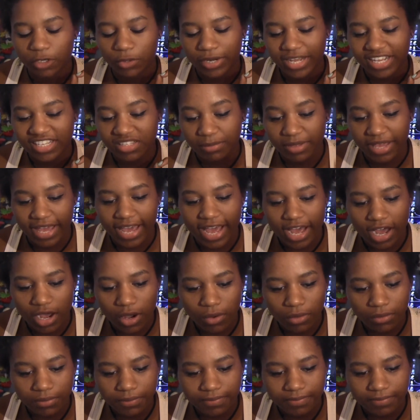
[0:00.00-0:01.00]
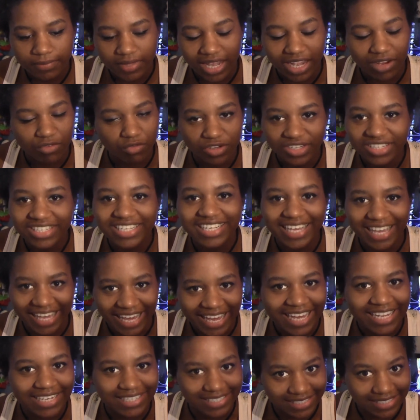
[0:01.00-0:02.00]
Don't ask me how. I really
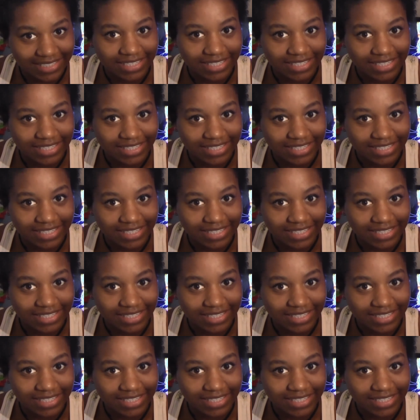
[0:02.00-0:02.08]
can't